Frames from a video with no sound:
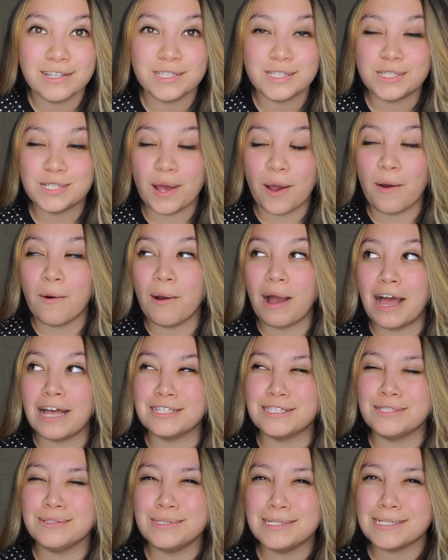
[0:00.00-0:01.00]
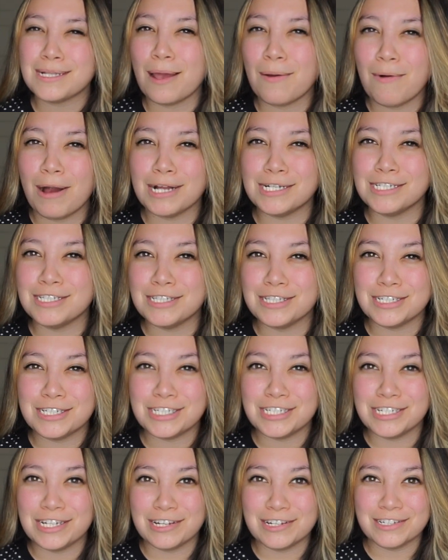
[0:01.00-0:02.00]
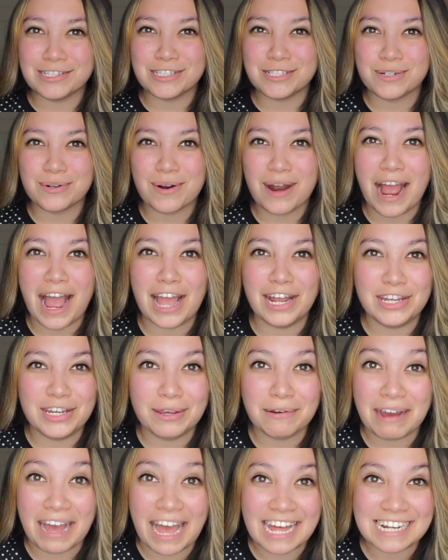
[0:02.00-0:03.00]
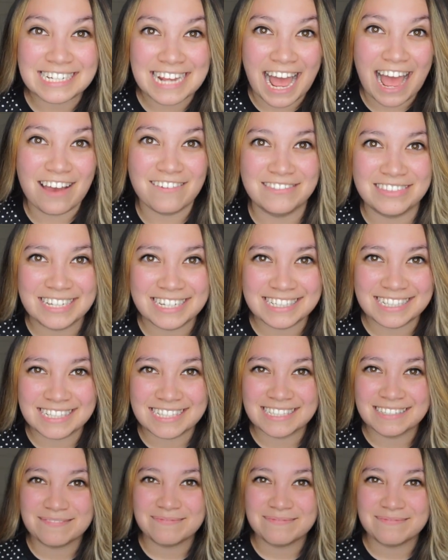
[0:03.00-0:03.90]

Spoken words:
So as soon as I walked into the Chanel store, I knew I had to have these.